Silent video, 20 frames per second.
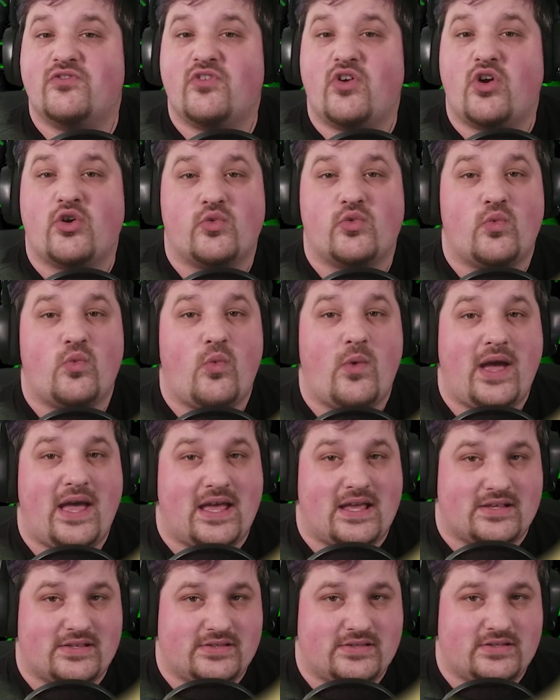far
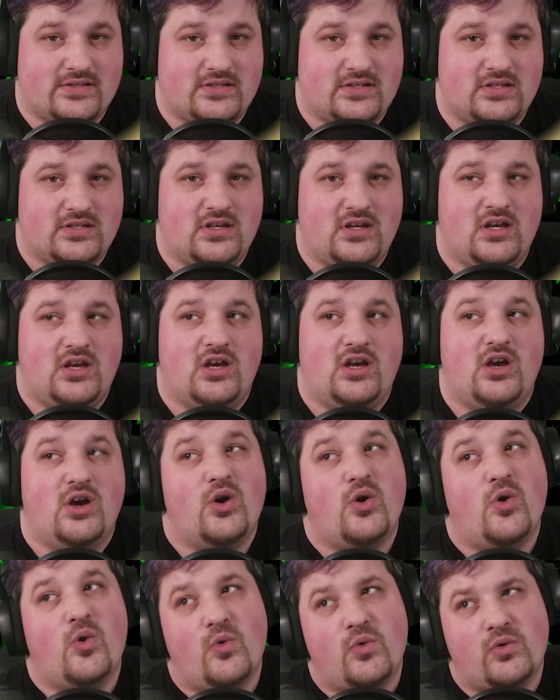west,
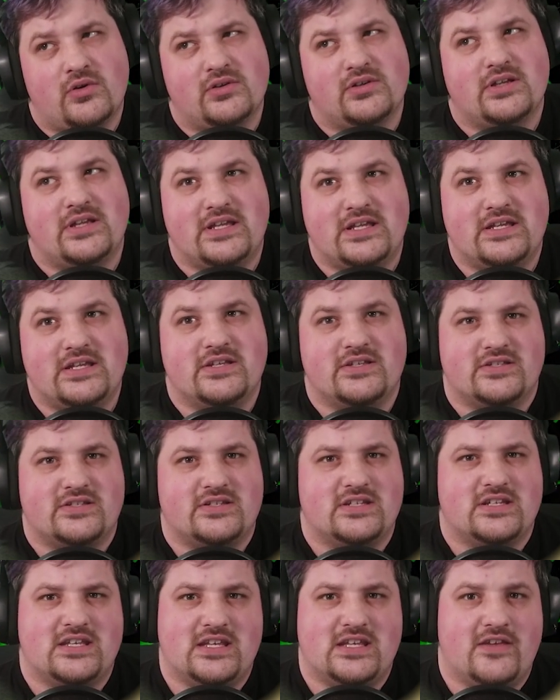or
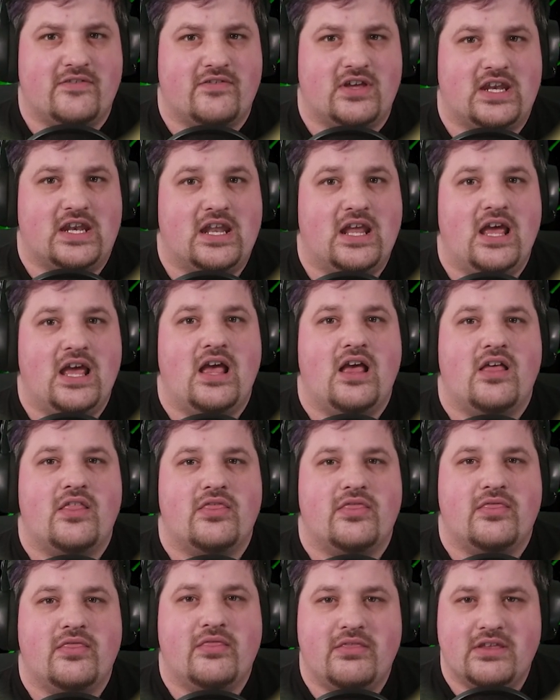east even.
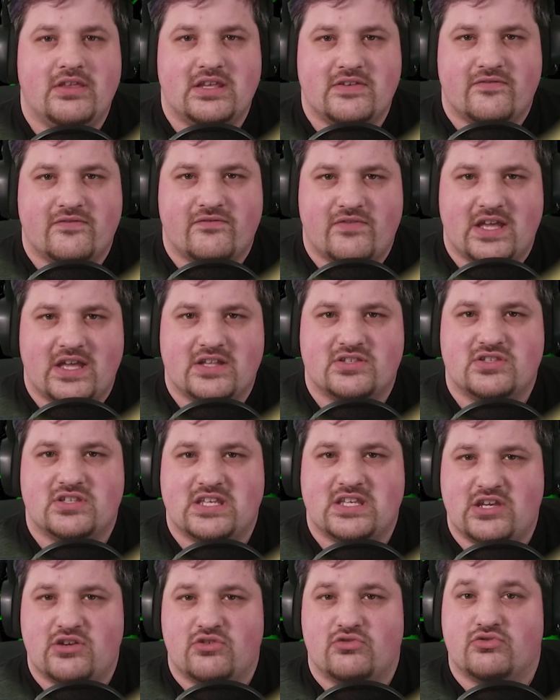The fates
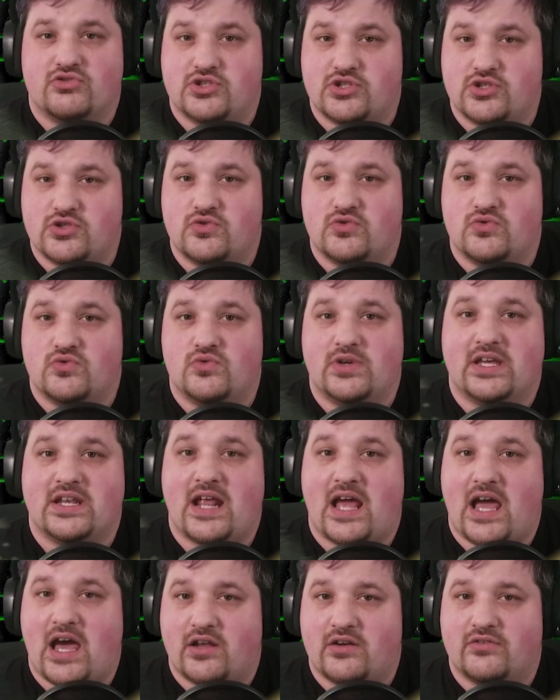here do
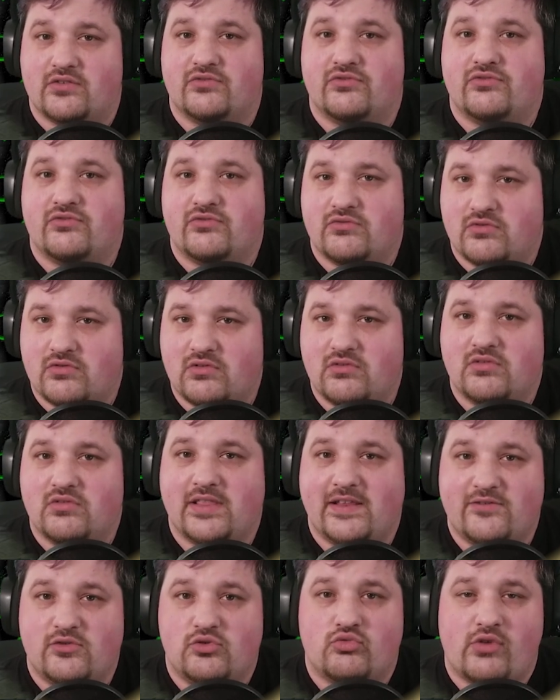get out of
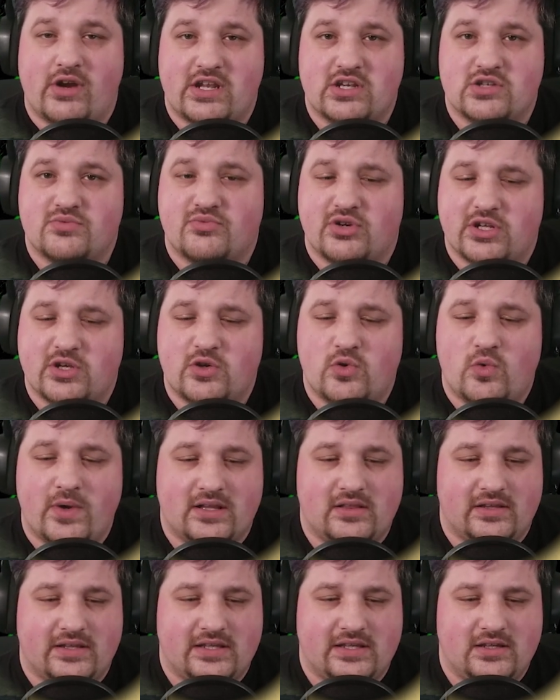level range pretty
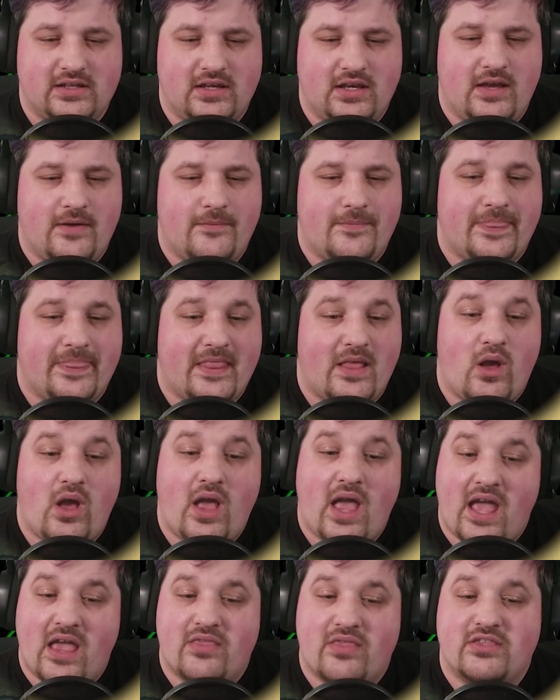quickly.
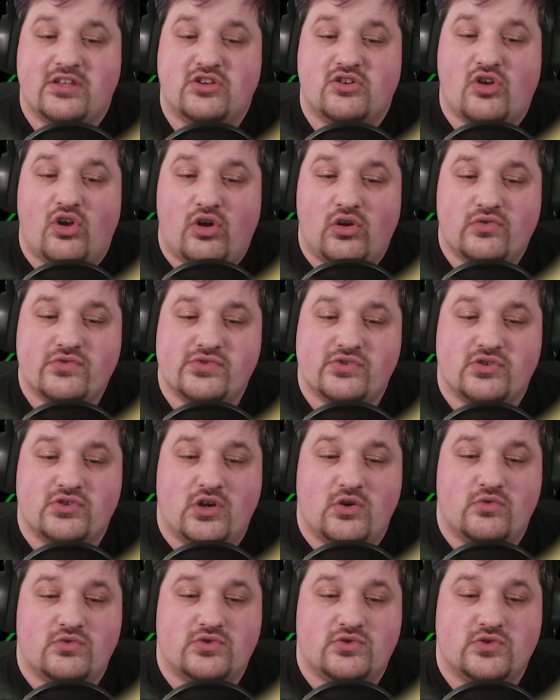And then you can also
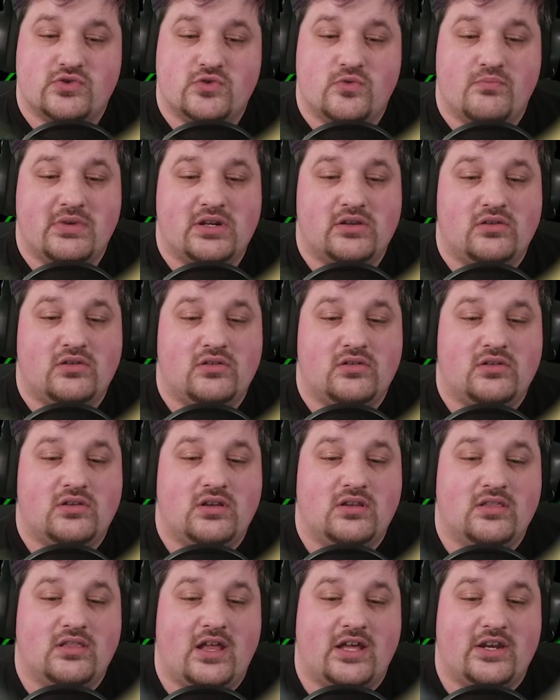go to Middle
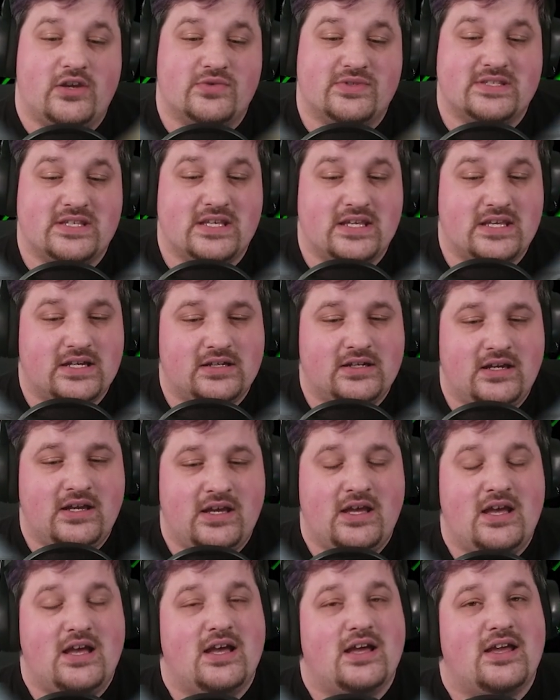Lanosea.
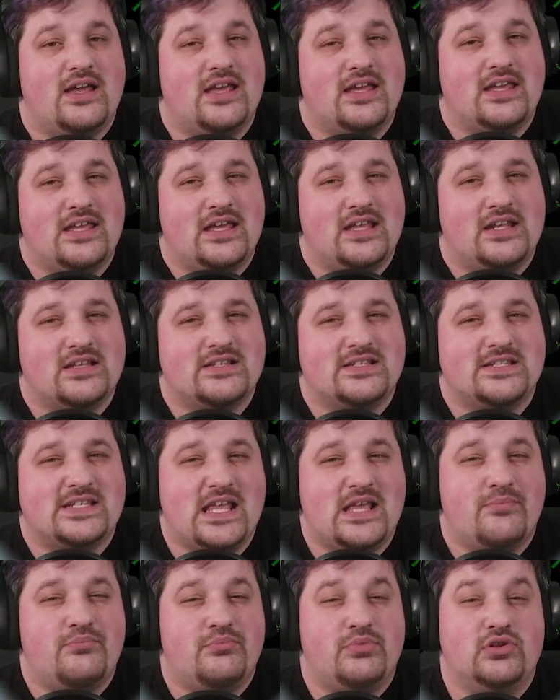Again,
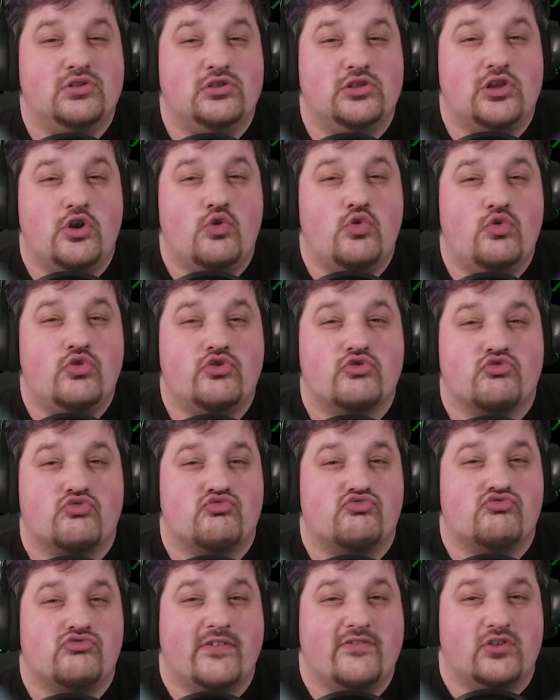stay below the
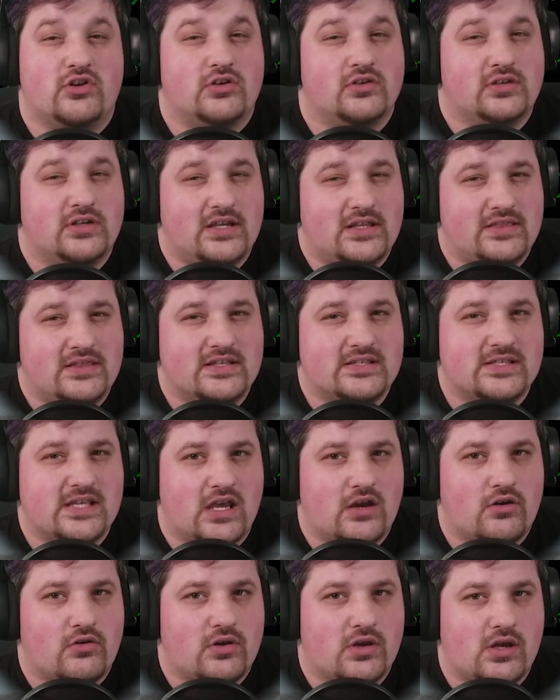river in this
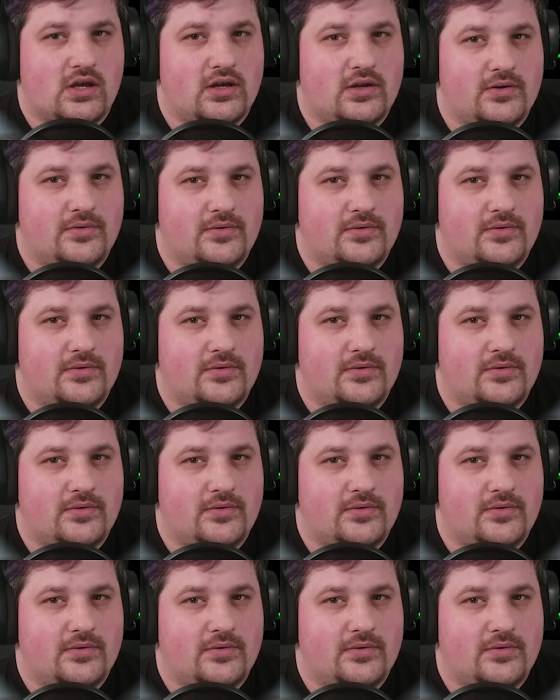area.